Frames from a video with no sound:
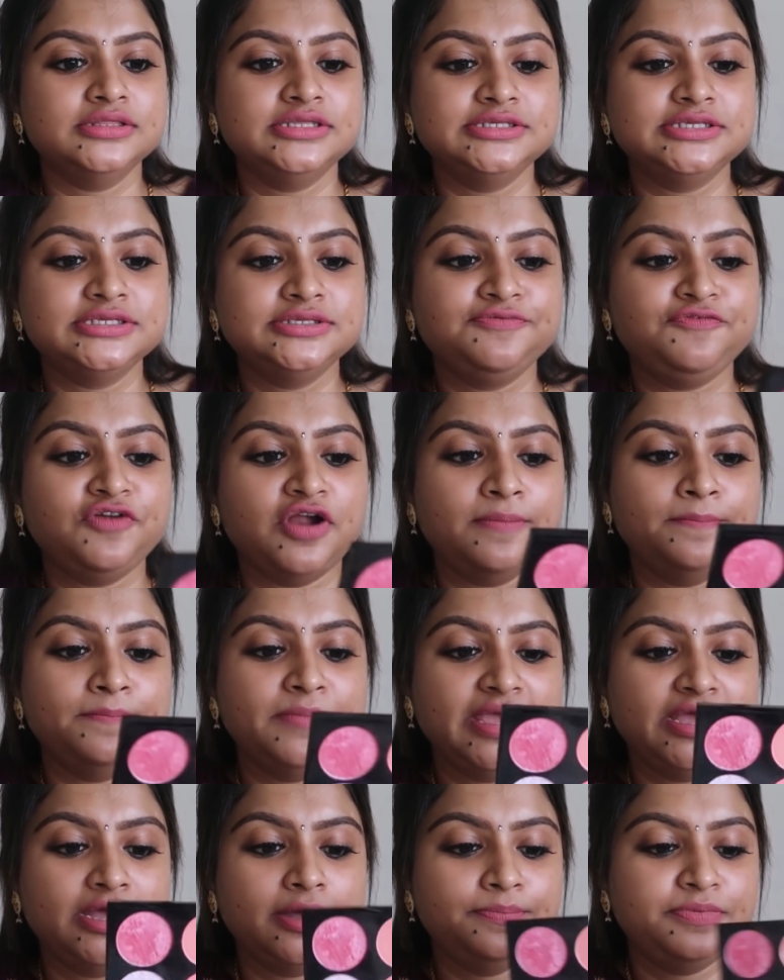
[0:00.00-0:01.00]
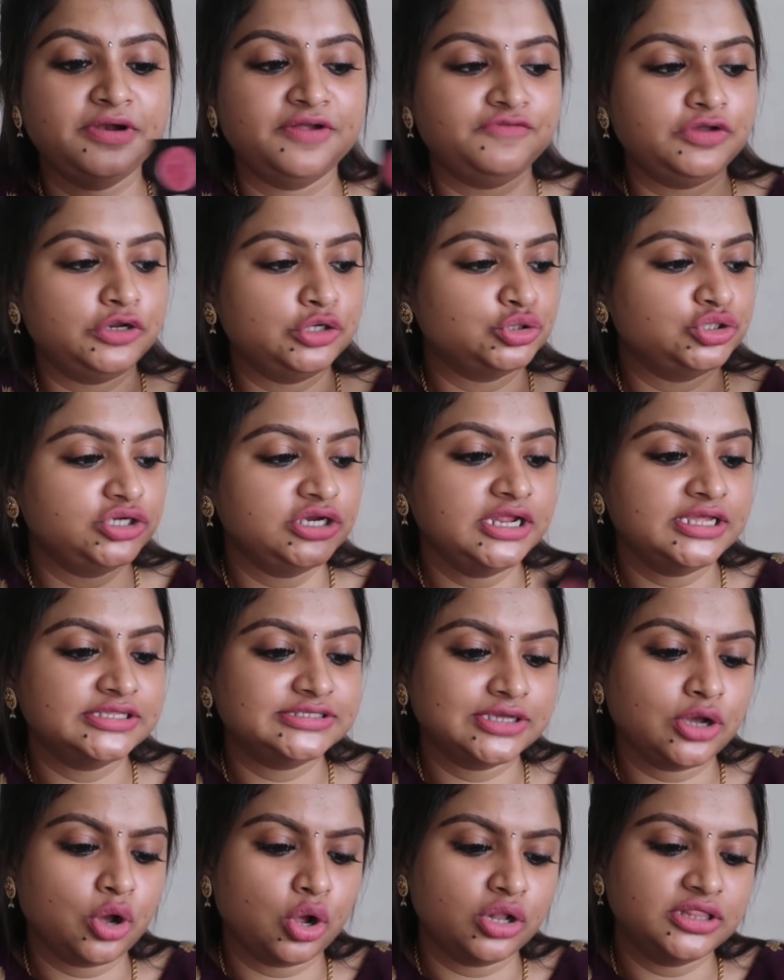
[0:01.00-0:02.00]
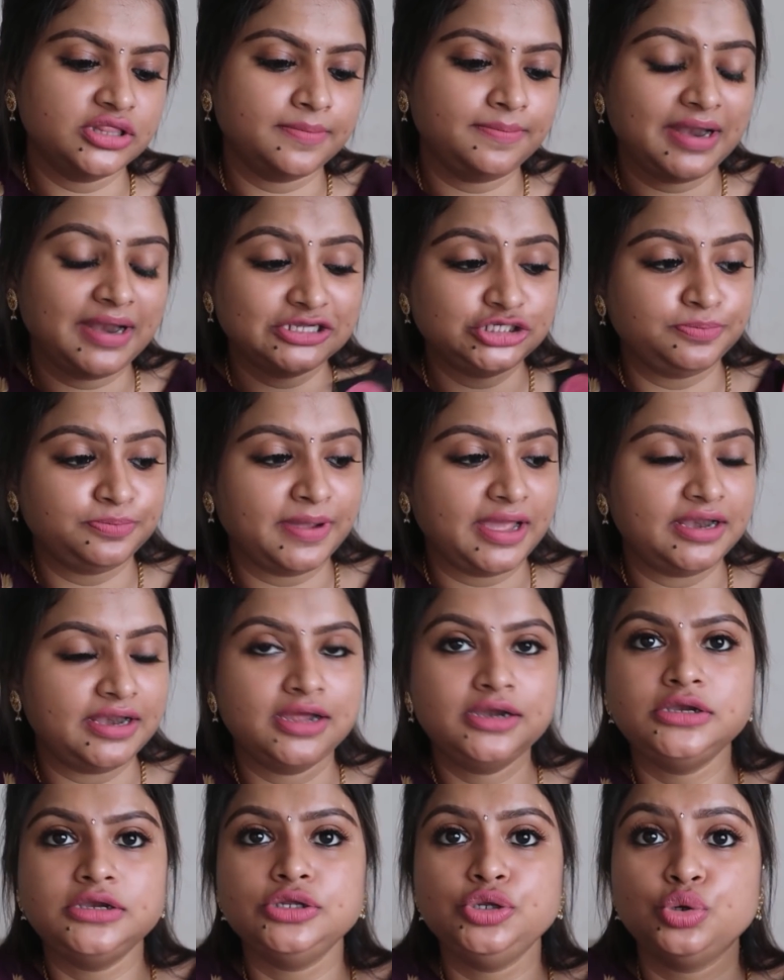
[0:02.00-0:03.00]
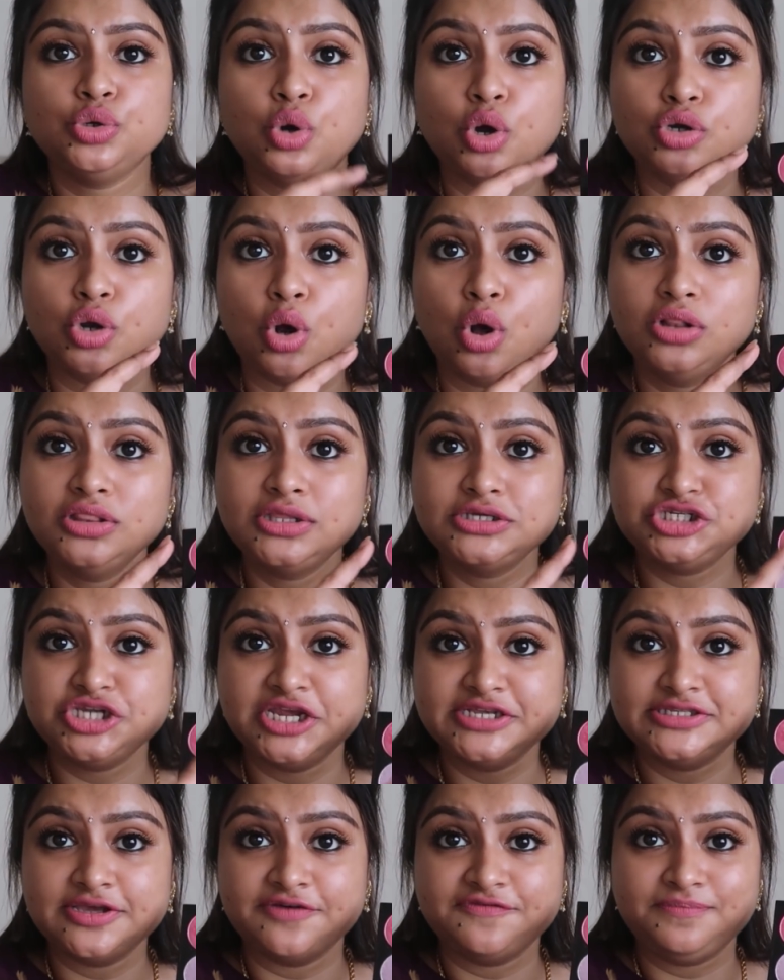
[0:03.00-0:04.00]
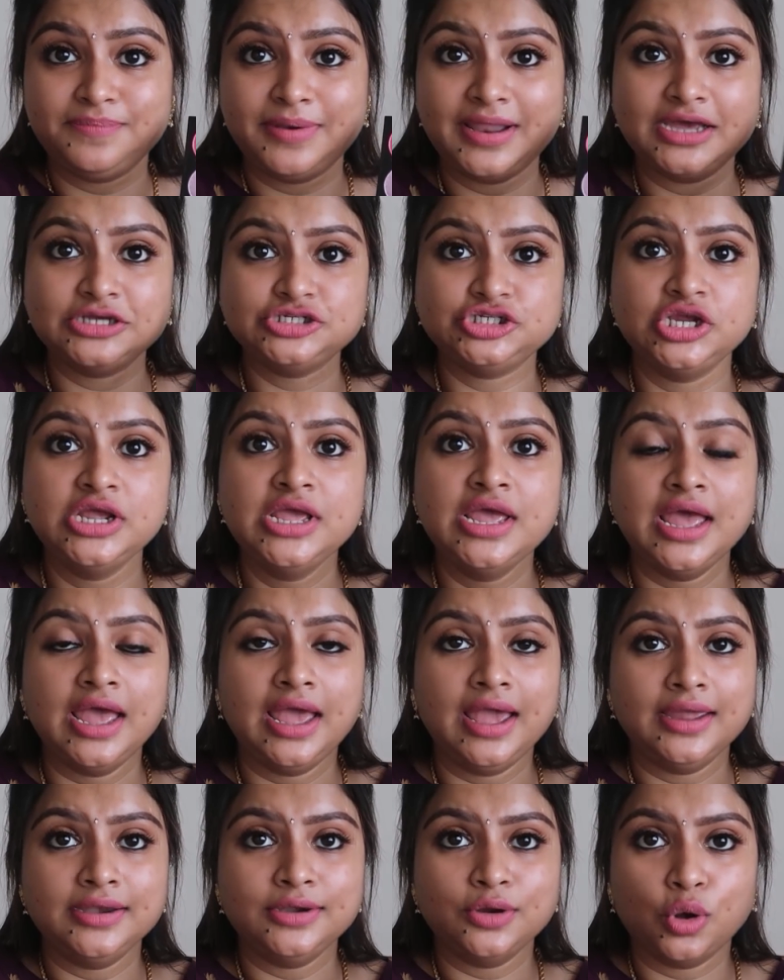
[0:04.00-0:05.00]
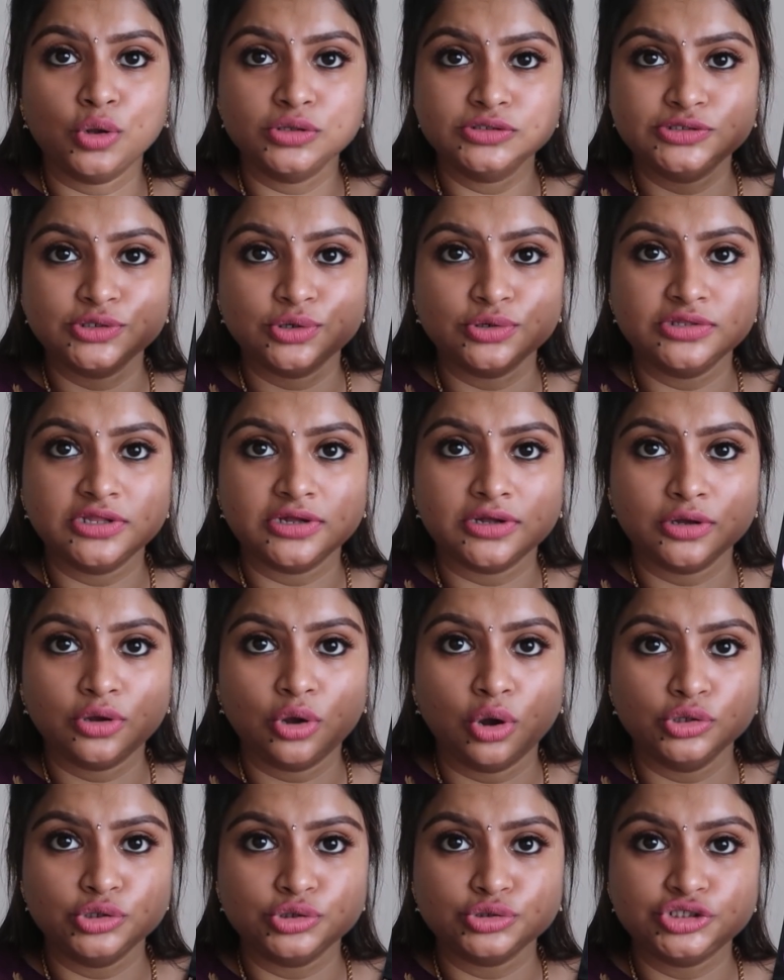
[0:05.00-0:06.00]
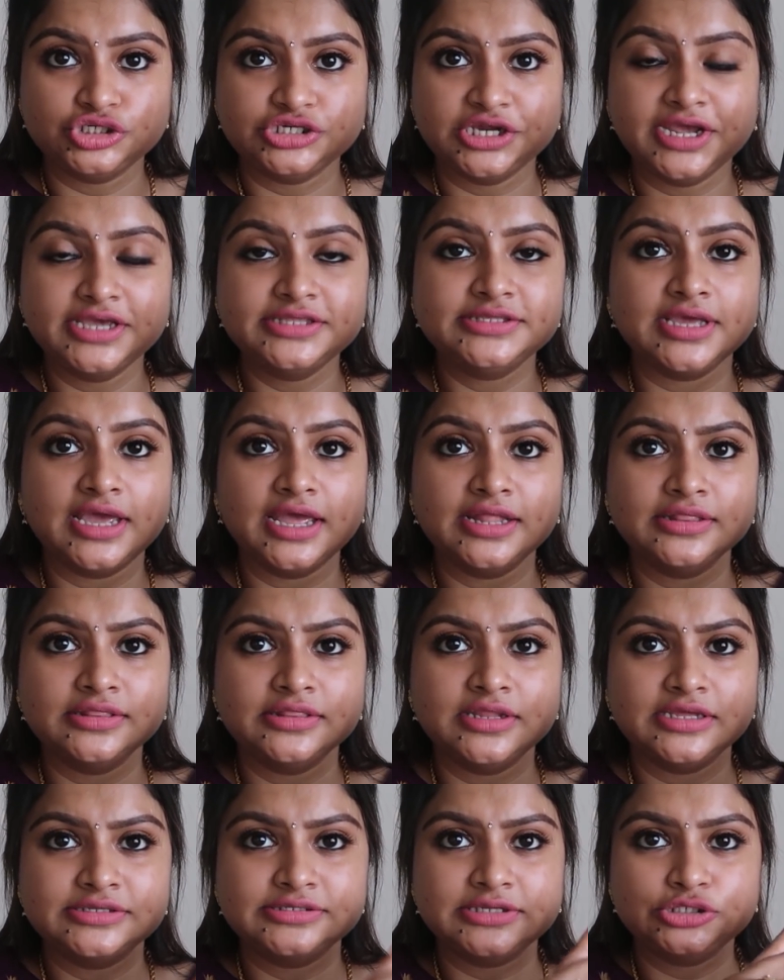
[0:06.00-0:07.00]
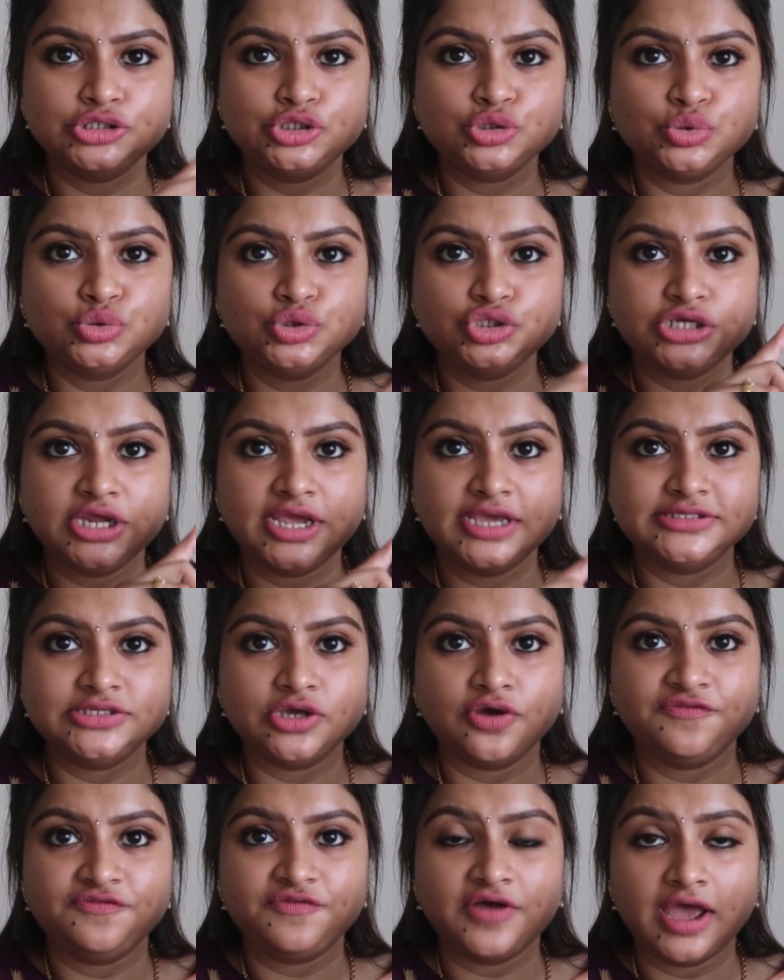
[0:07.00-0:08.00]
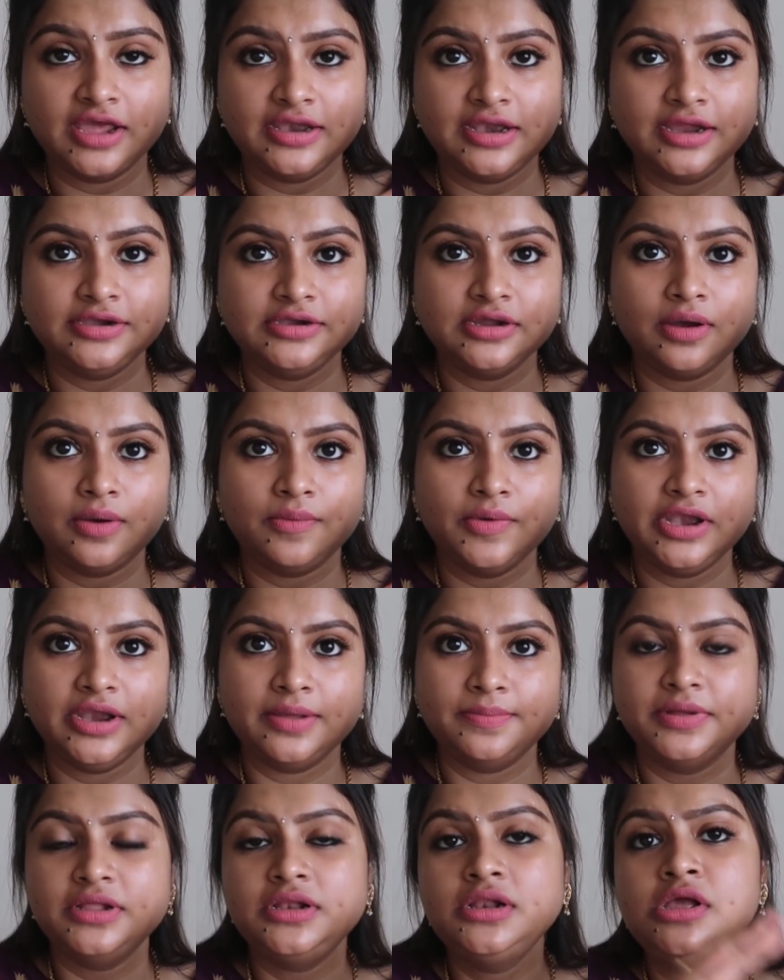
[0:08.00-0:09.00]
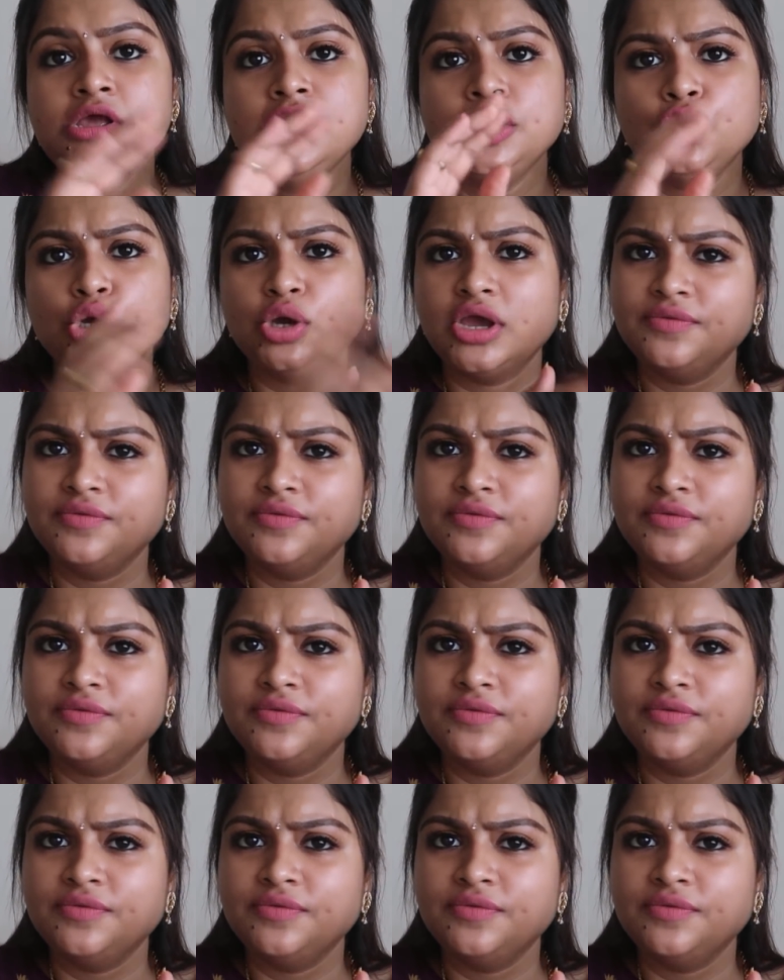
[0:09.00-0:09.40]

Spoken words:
This is from Makeup Revolution. It's called the blush palette. You've got all the shades of blush and also the contour shades, and there's a 2 shades of highlighter available. You